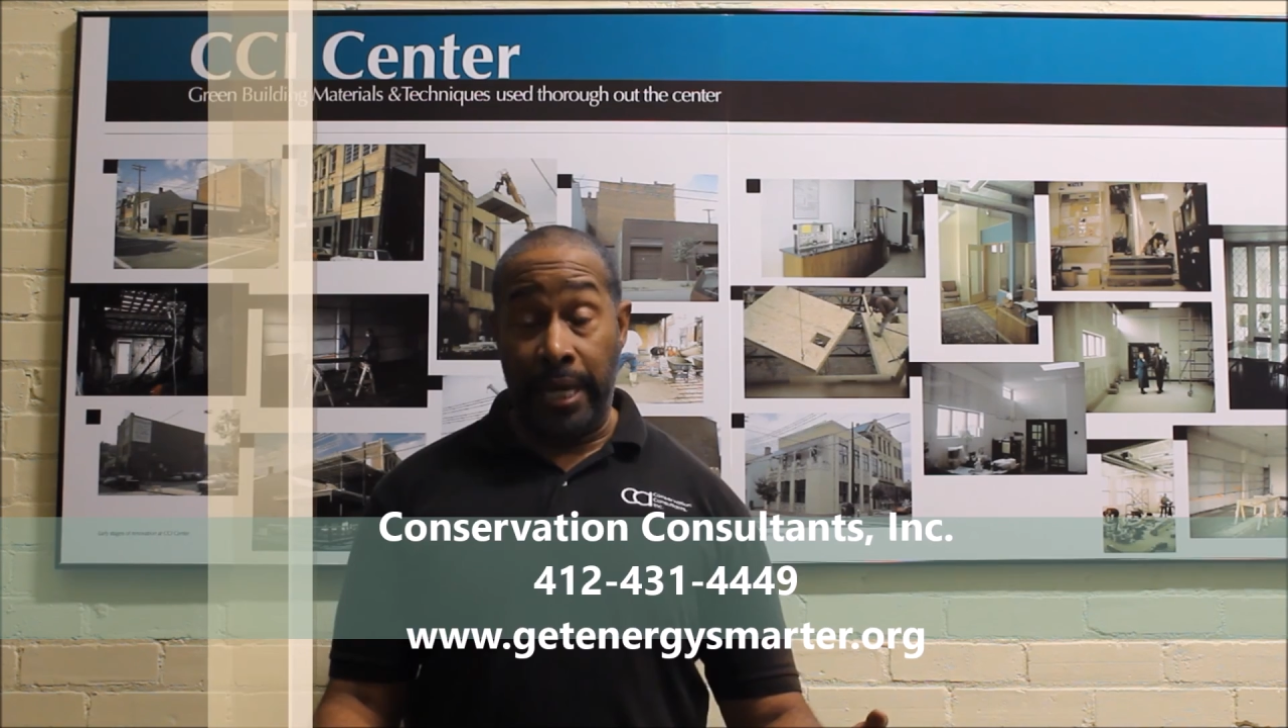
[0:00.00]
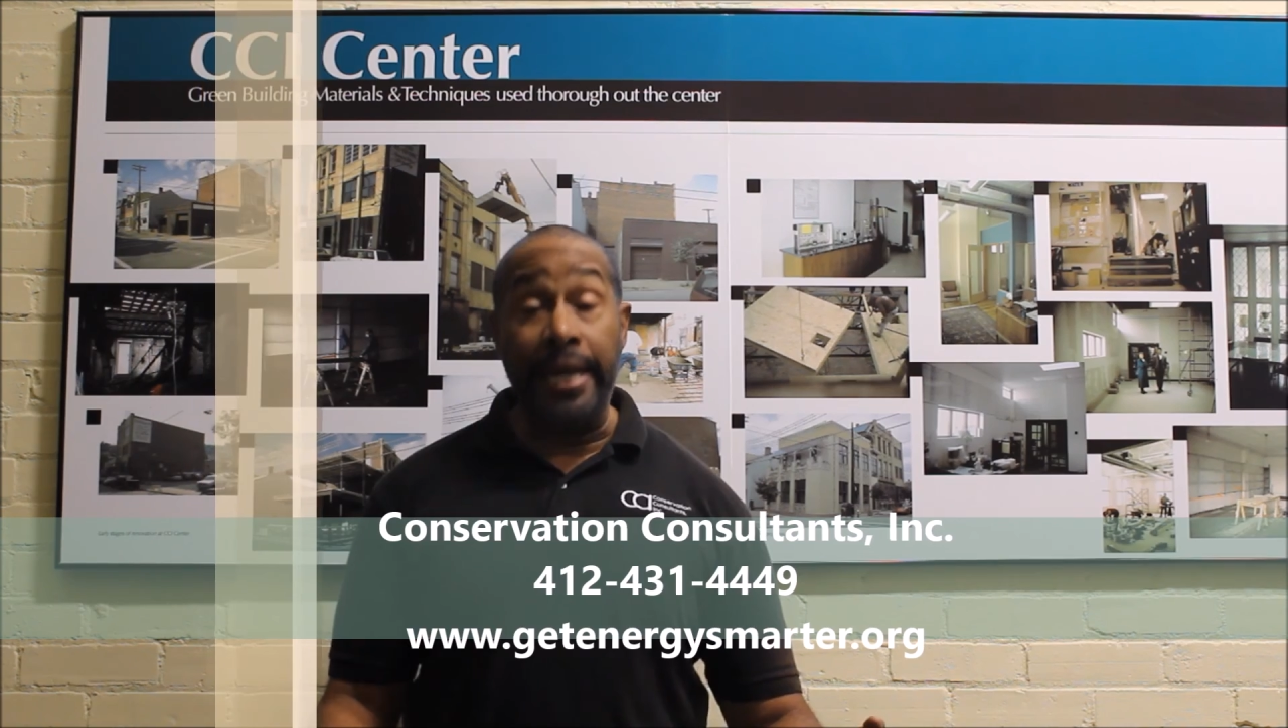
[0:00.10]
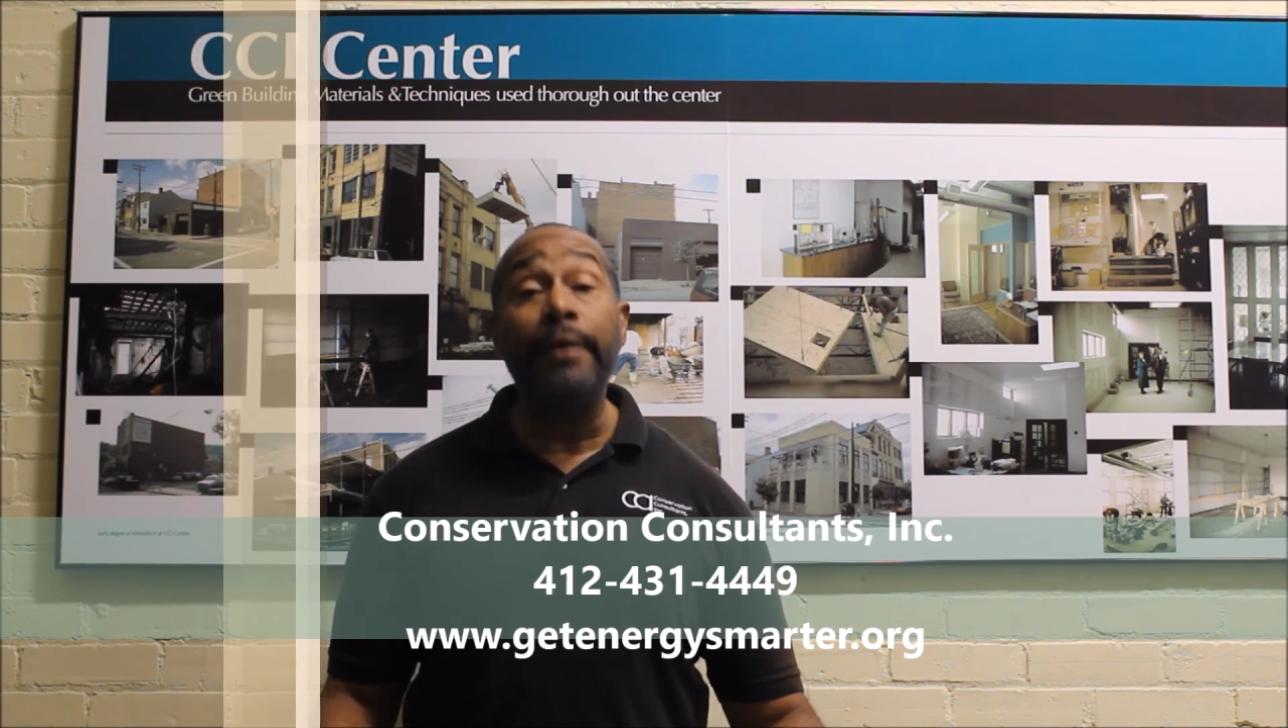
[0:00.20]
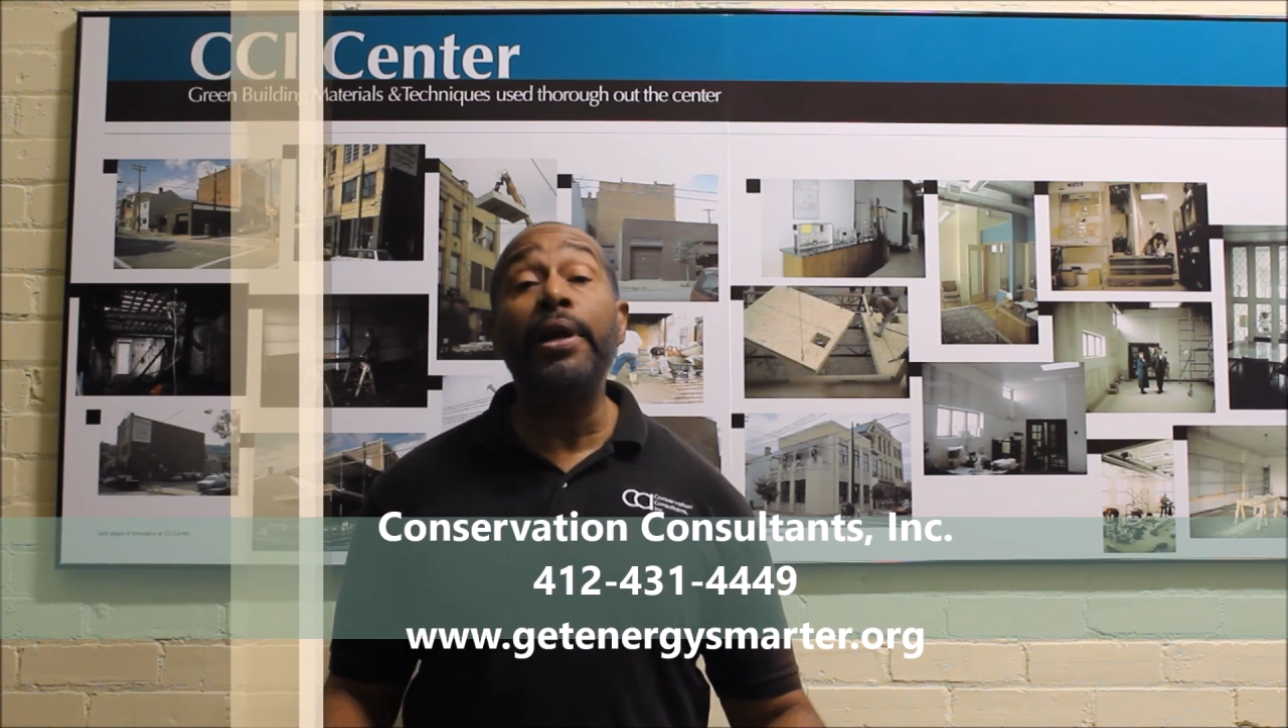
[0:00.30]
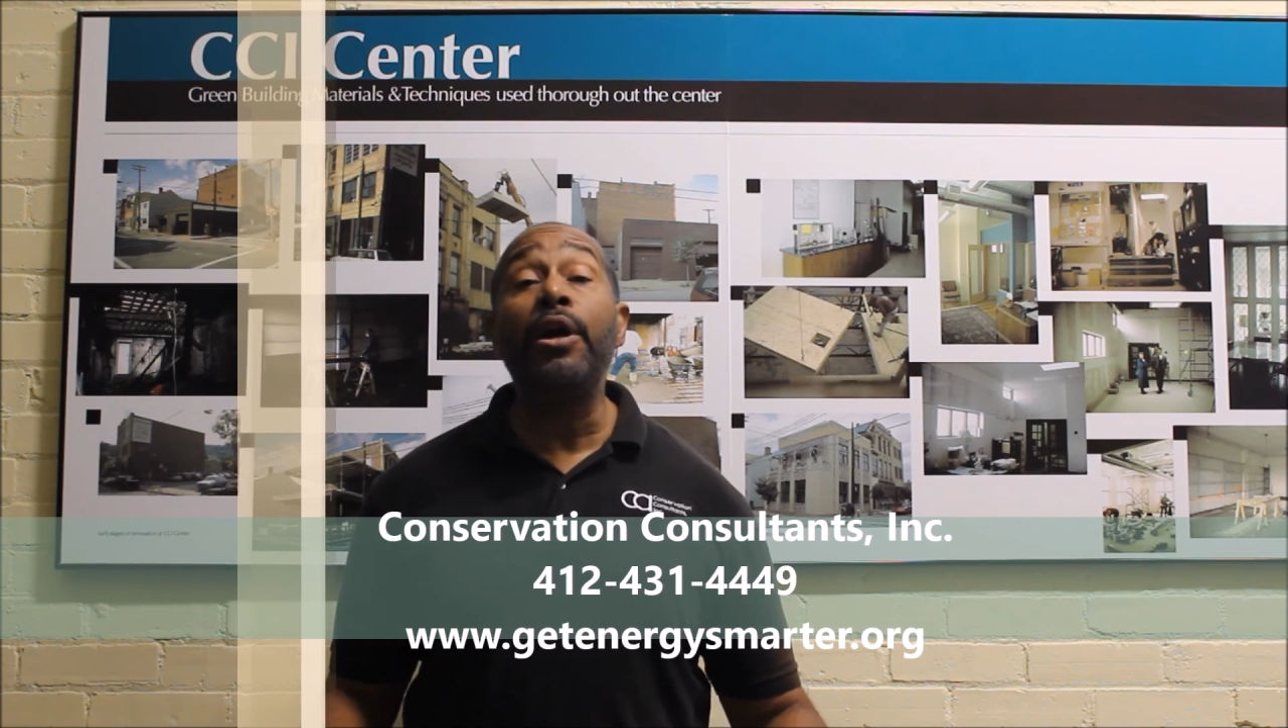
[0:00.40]
at
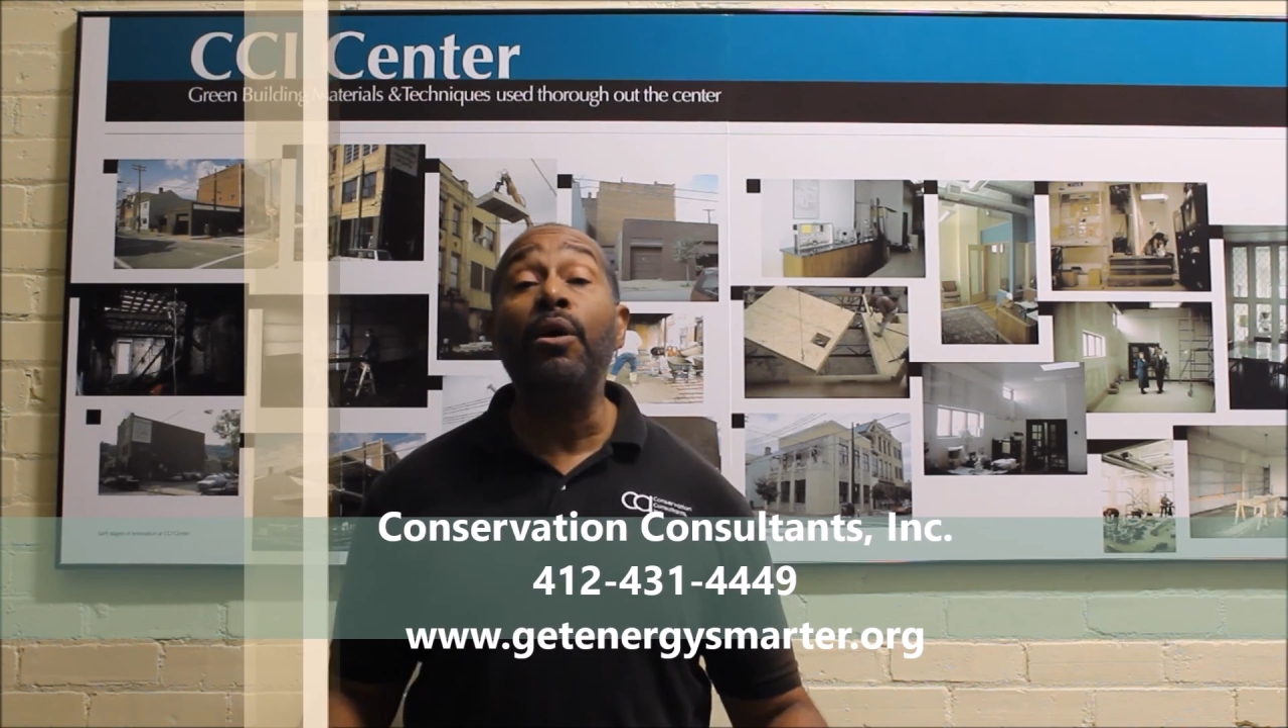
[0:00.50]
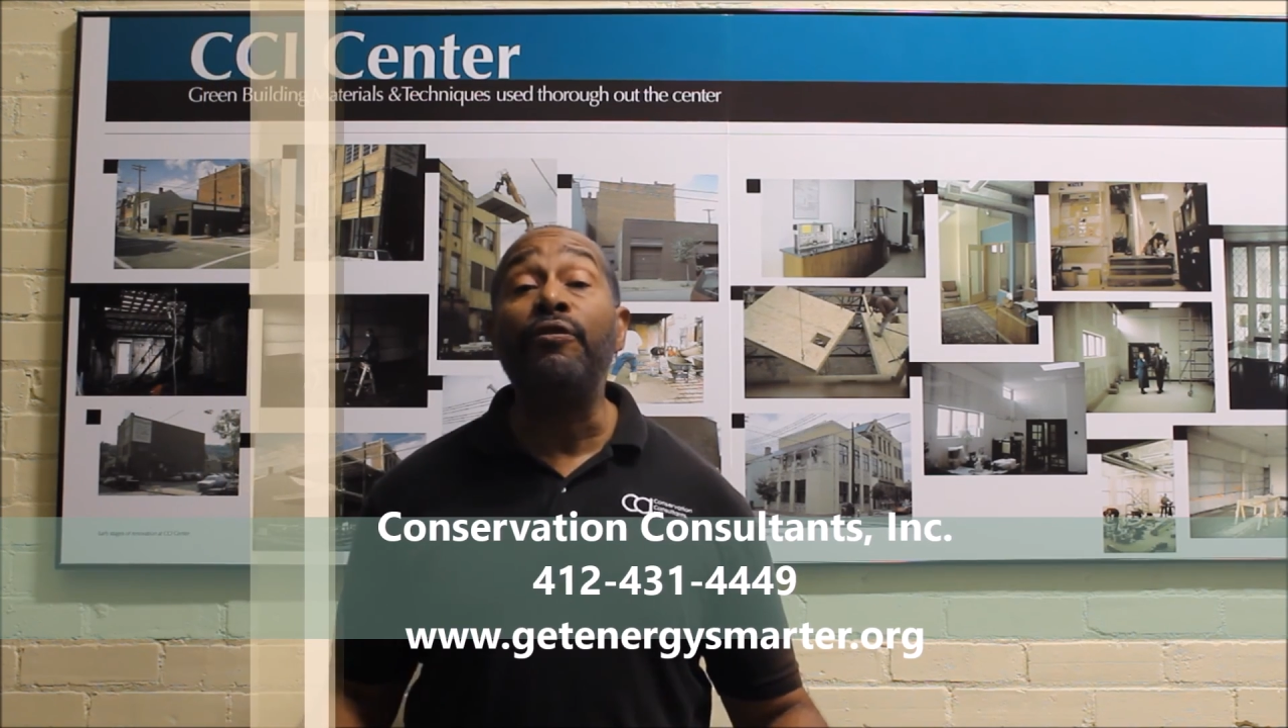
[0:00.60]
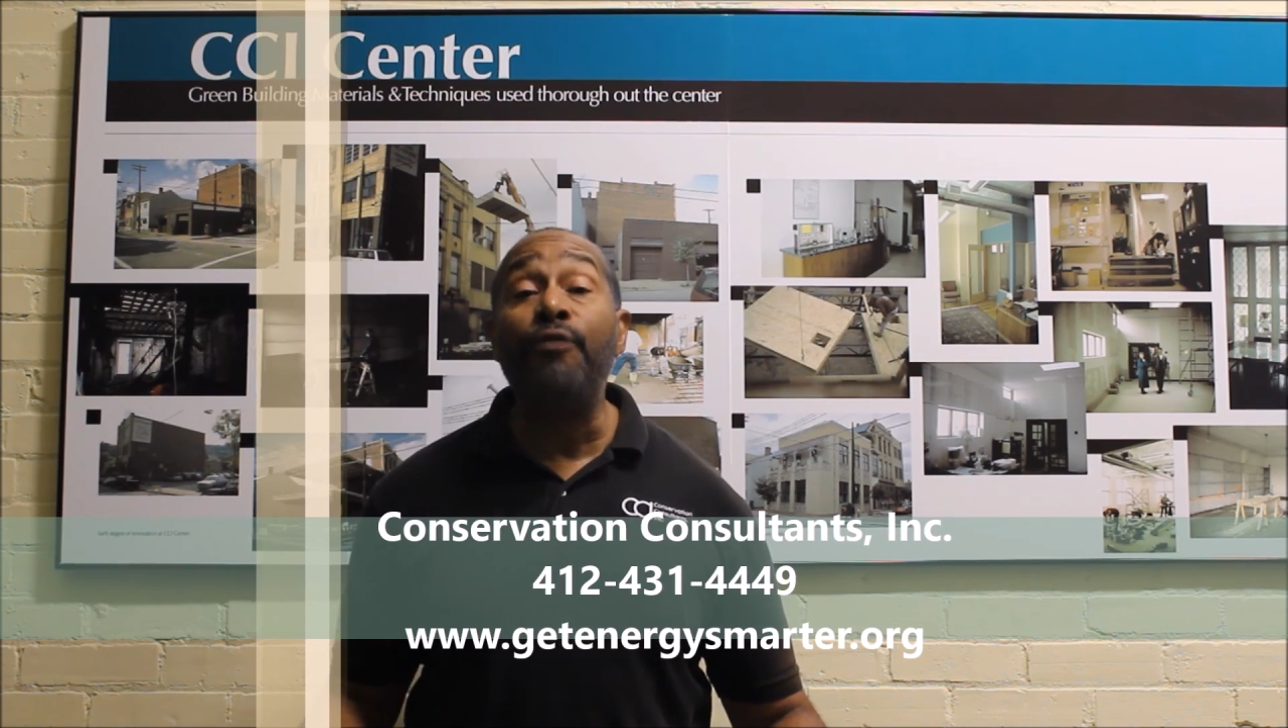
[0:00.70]
area code